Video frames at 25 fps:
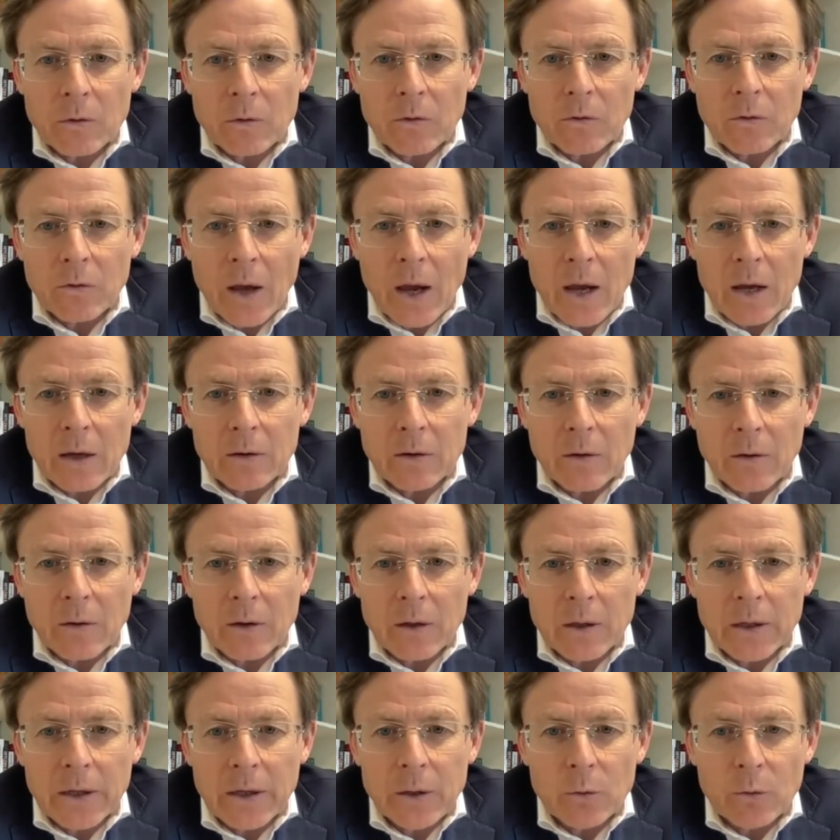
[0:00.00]
saying that the
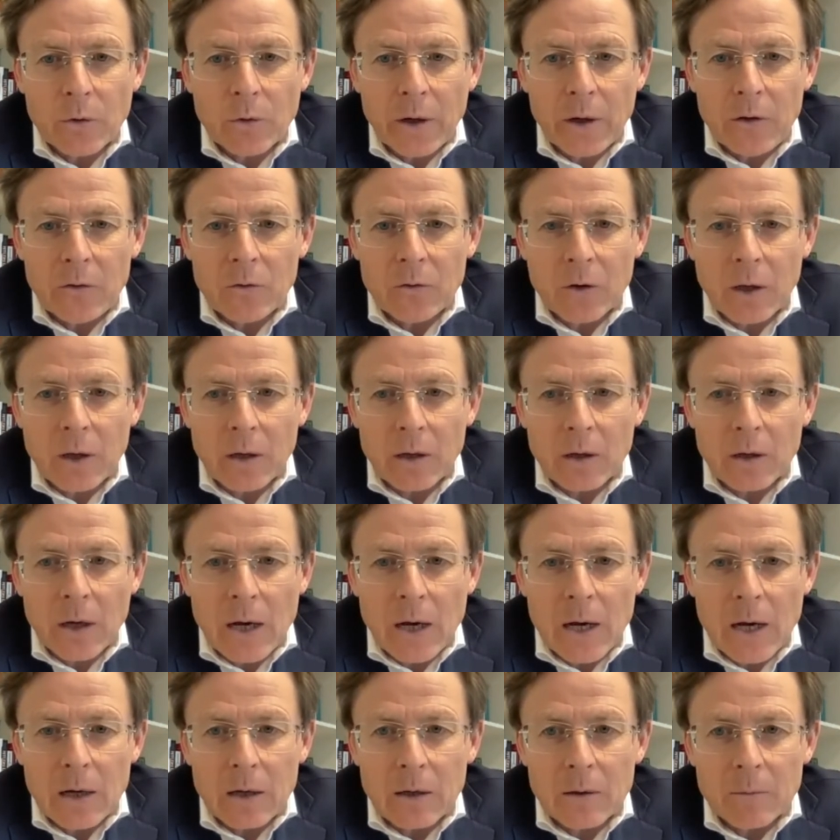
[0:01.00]
legal reasoning
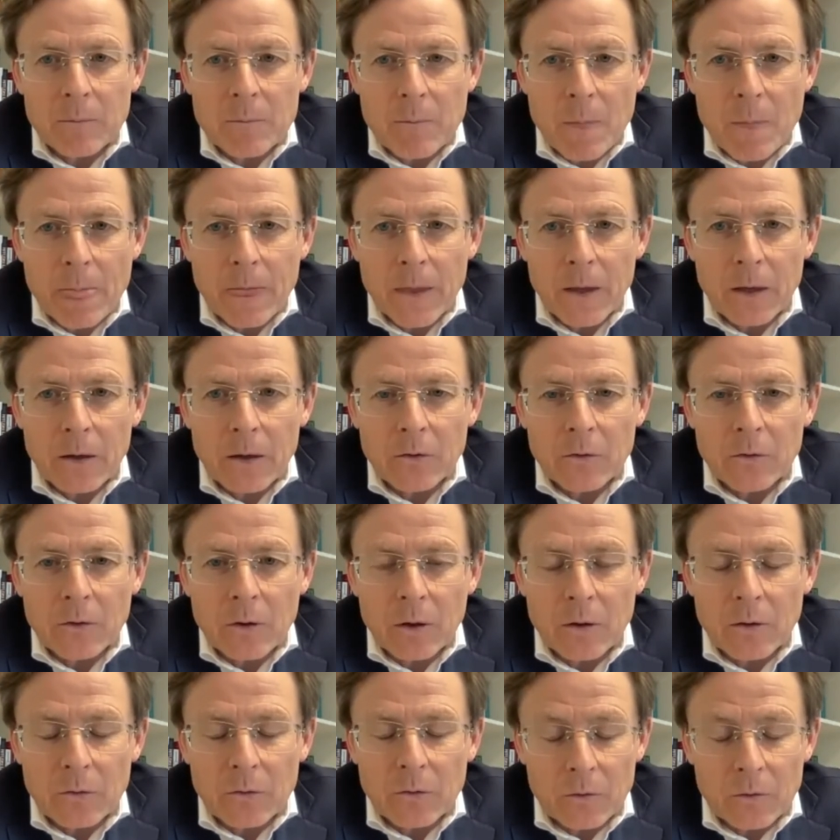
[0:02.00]

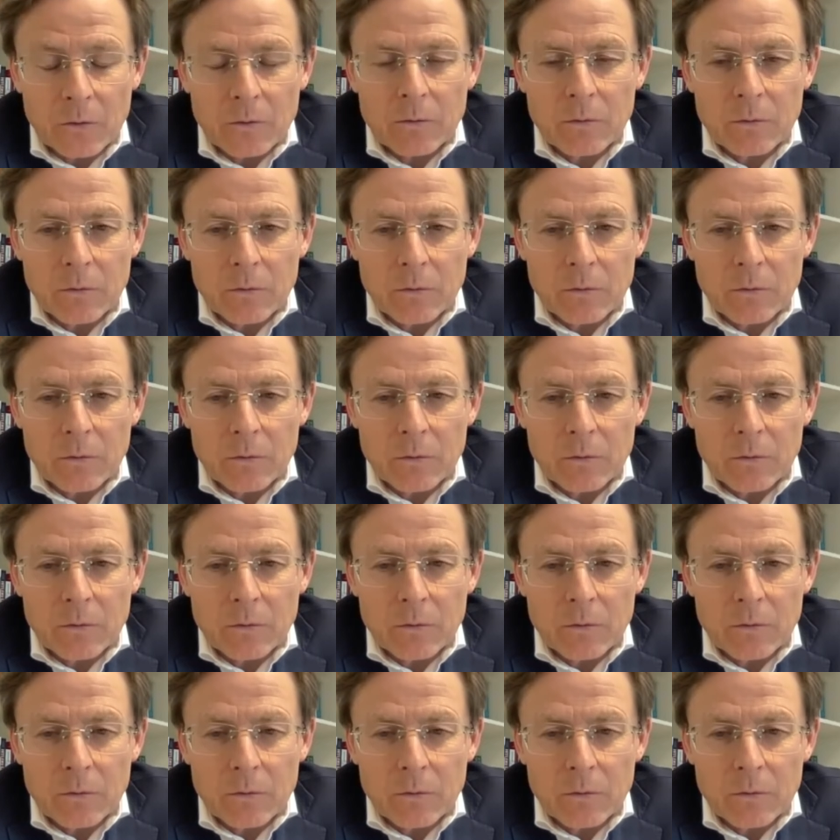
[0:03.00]
is